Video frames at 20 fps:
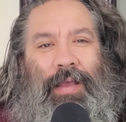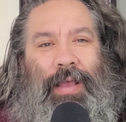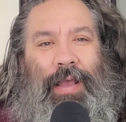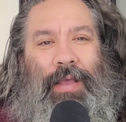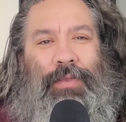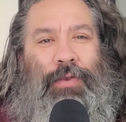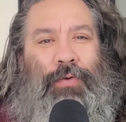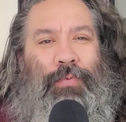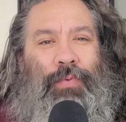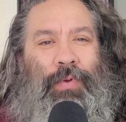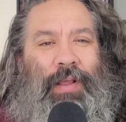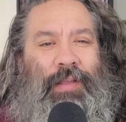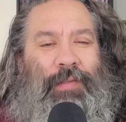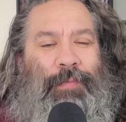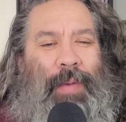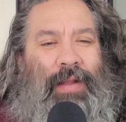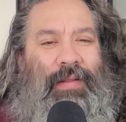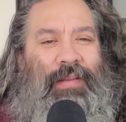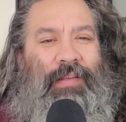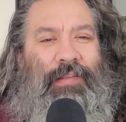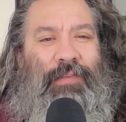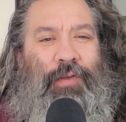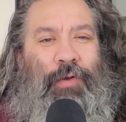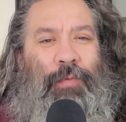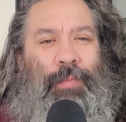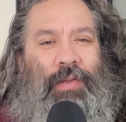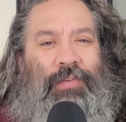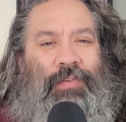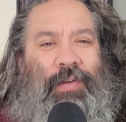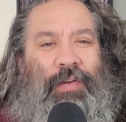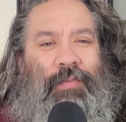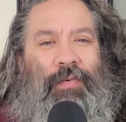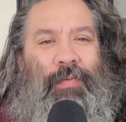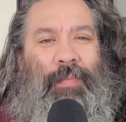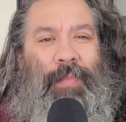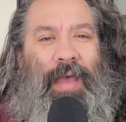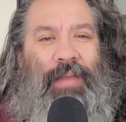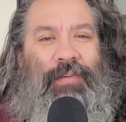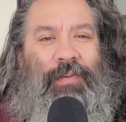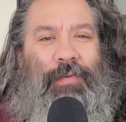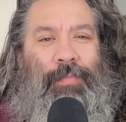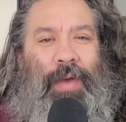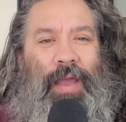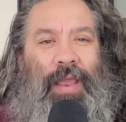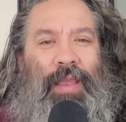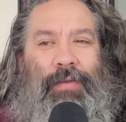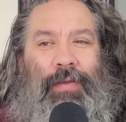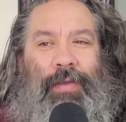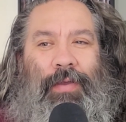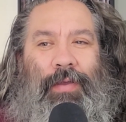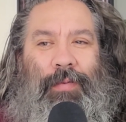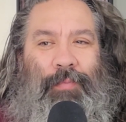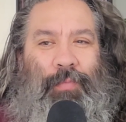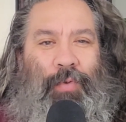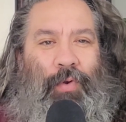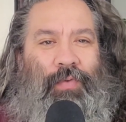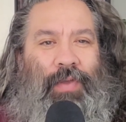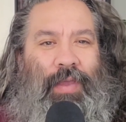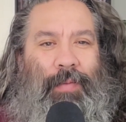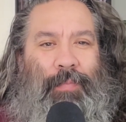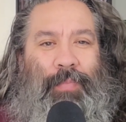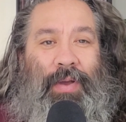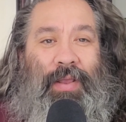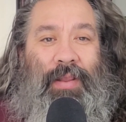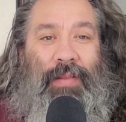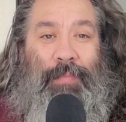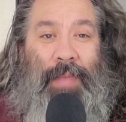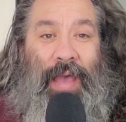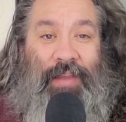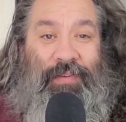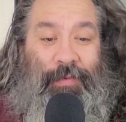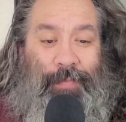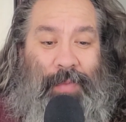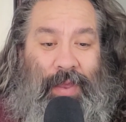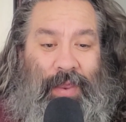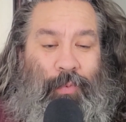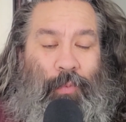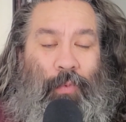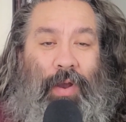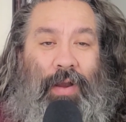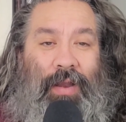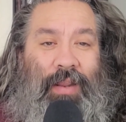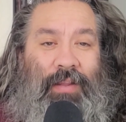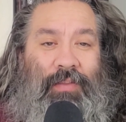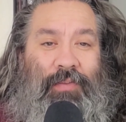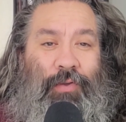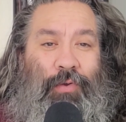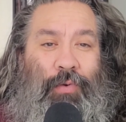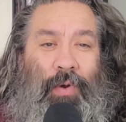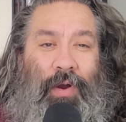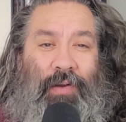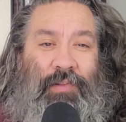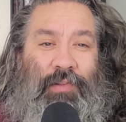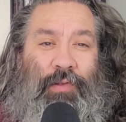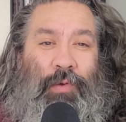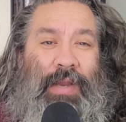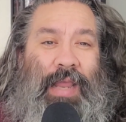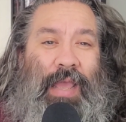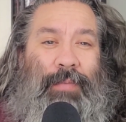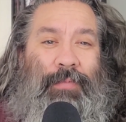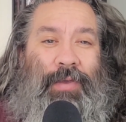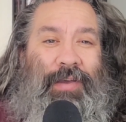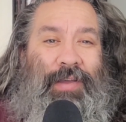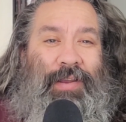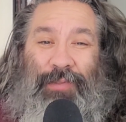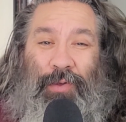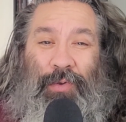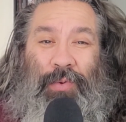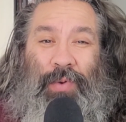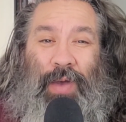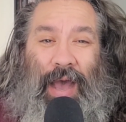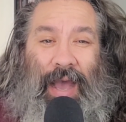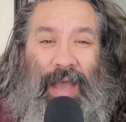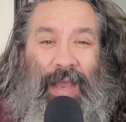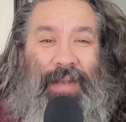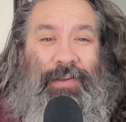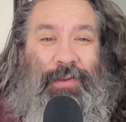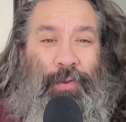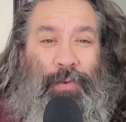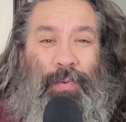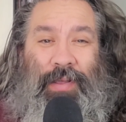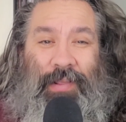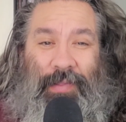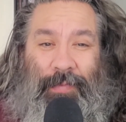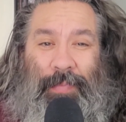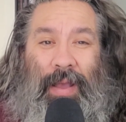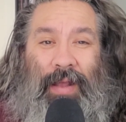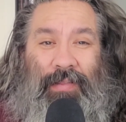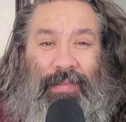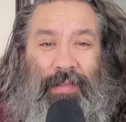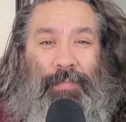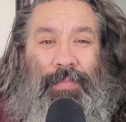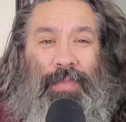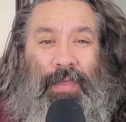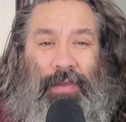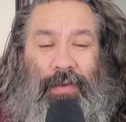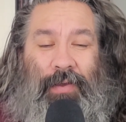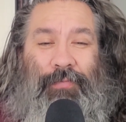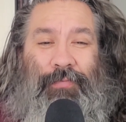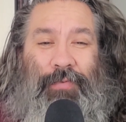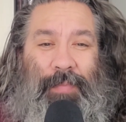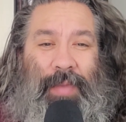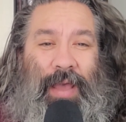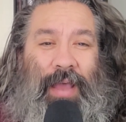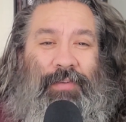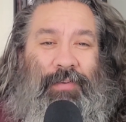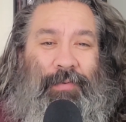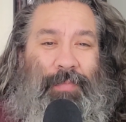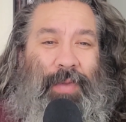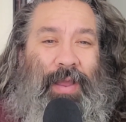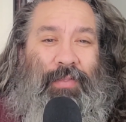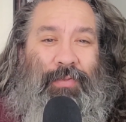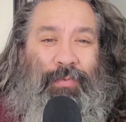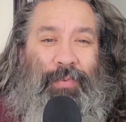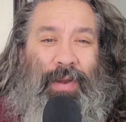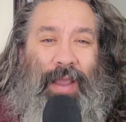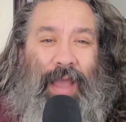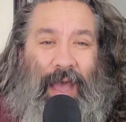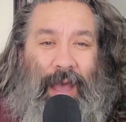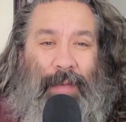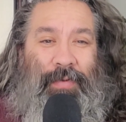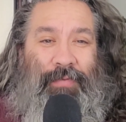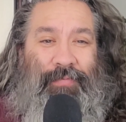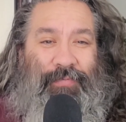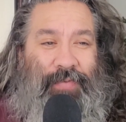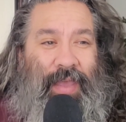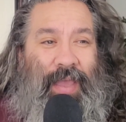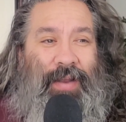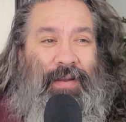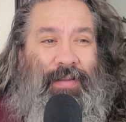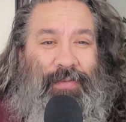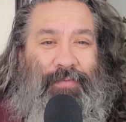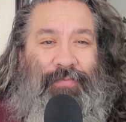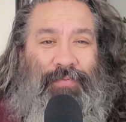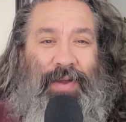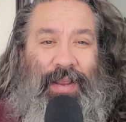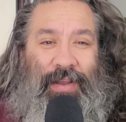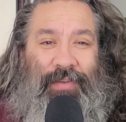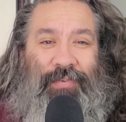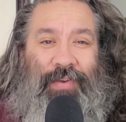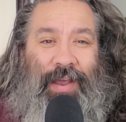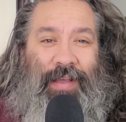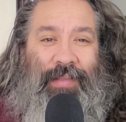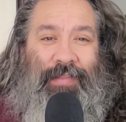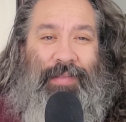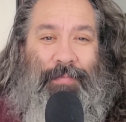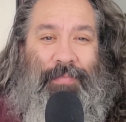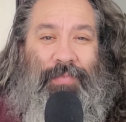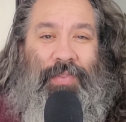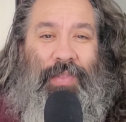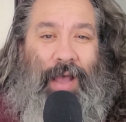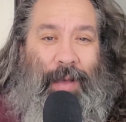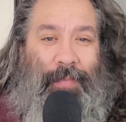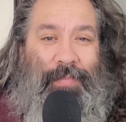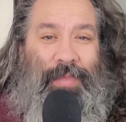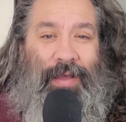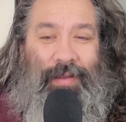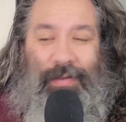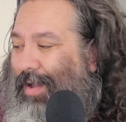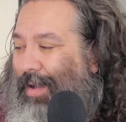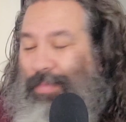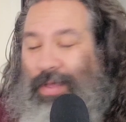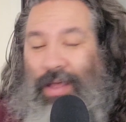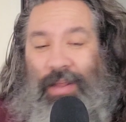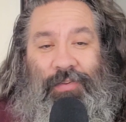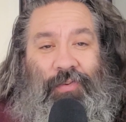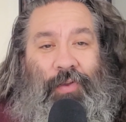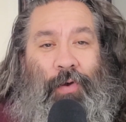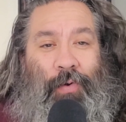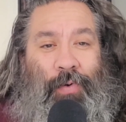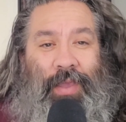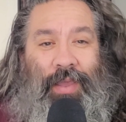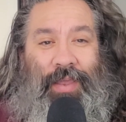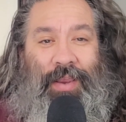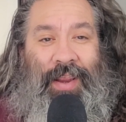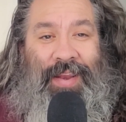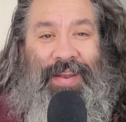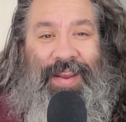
You're expecting so much out of a Magic Mike movie, but Magic Mike 1 and 2 are so damn good. So I do expect something good from Magic Mike 3. I'm a fan of the franchise. I'm not joking.